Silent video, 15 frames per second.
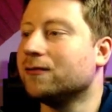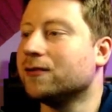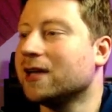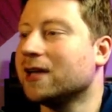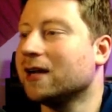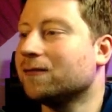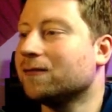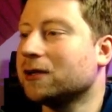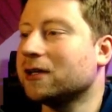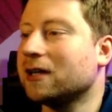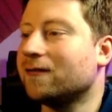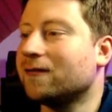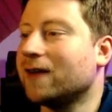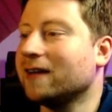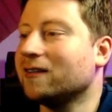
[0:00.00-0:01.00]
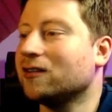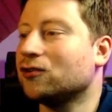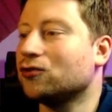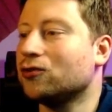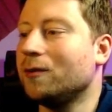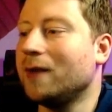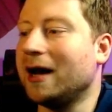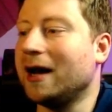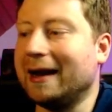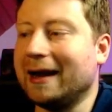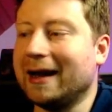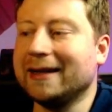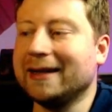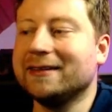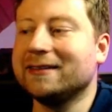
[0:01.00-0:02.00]
then the white rook won't be able to
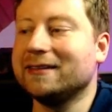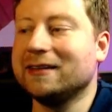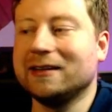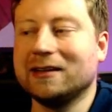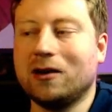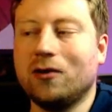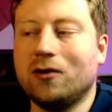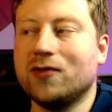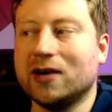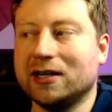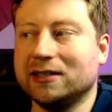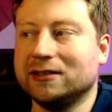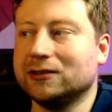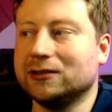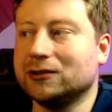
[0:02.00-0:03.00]
stop them on its own.